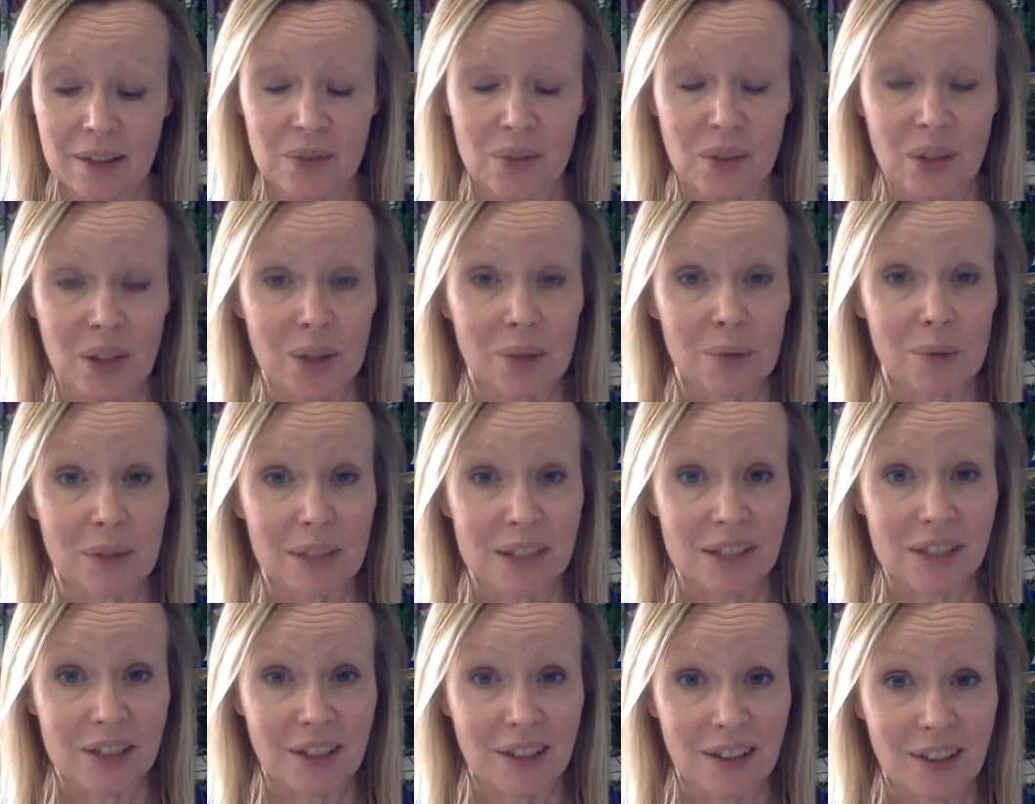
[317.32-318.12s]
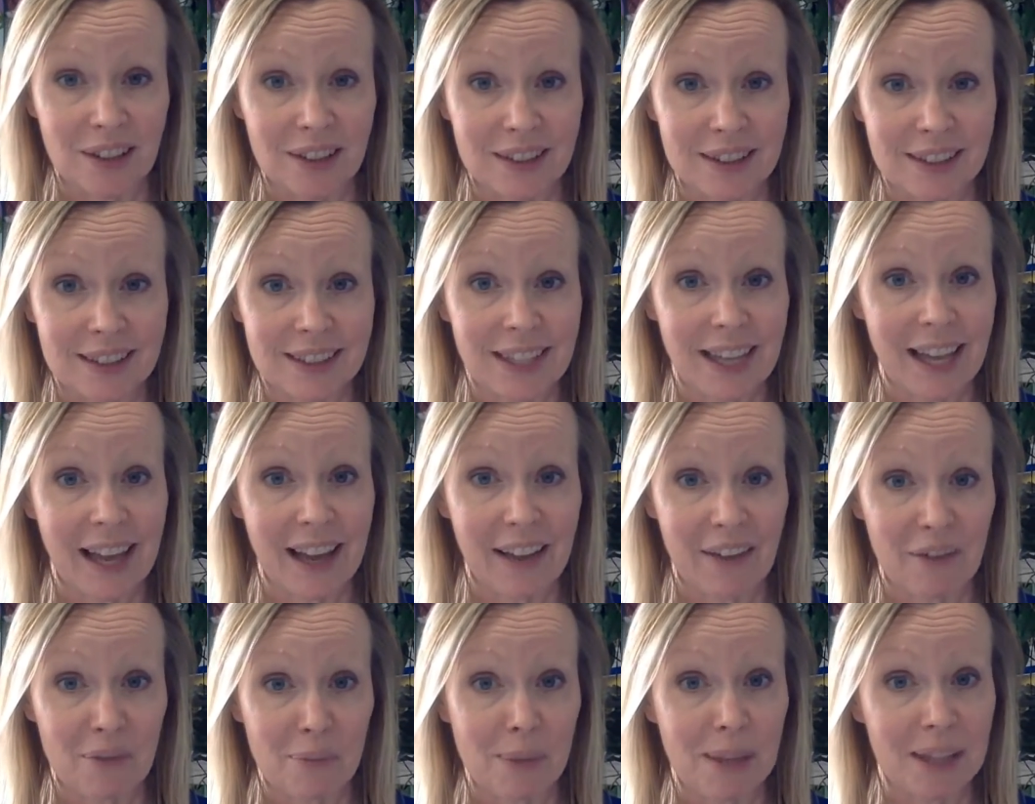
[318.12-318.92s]
The originals
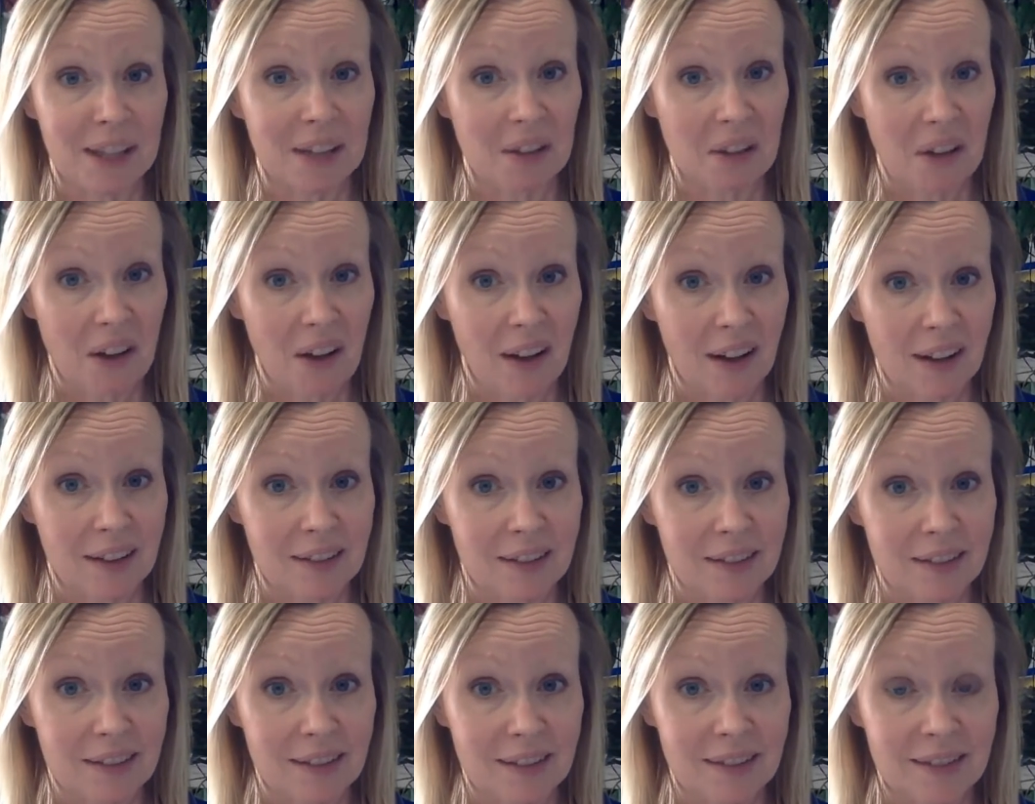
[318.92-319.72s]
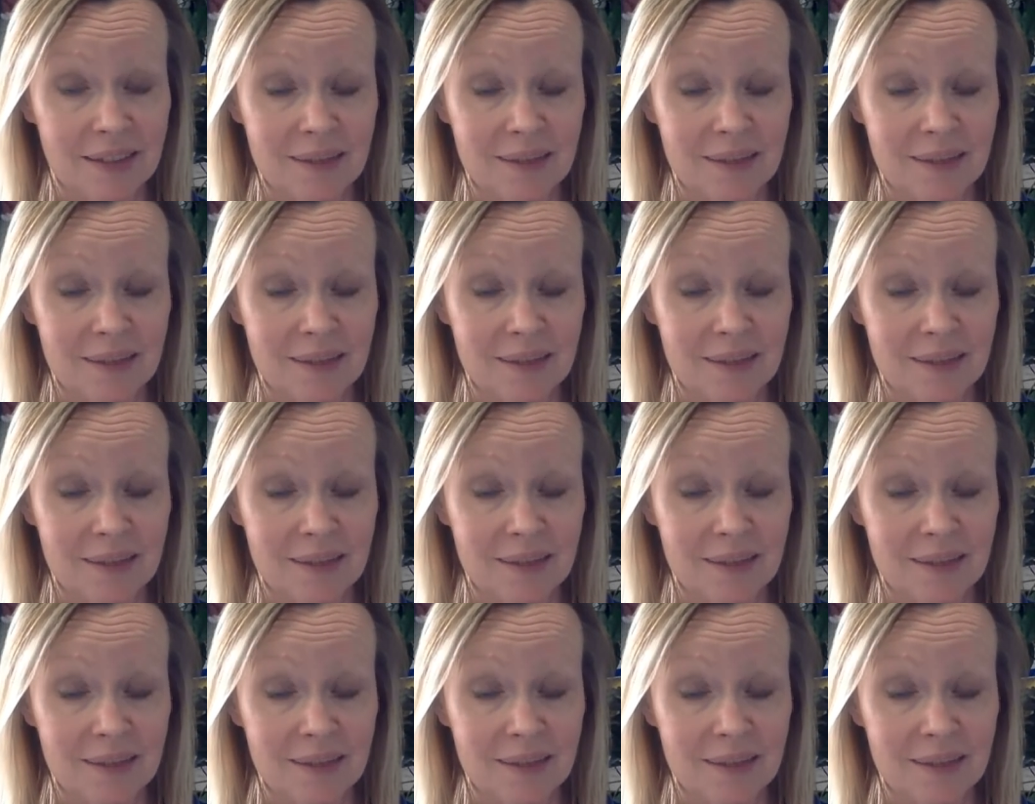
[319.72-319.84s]
have been lost.